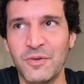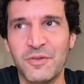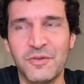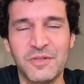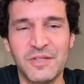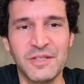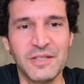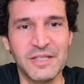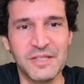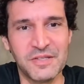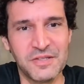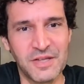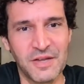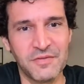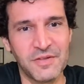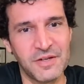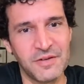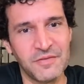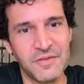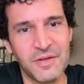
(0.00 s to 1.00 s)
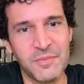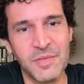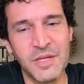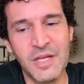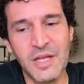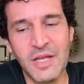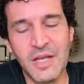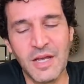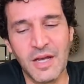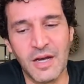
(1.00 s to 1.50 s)
There's at least 7 of them.
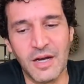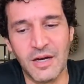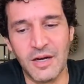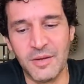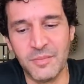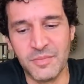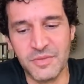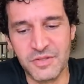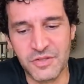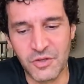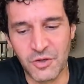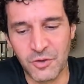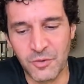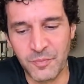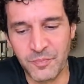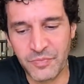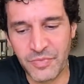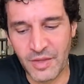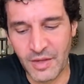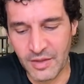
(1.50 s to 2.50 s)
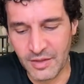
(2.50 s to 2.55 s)
So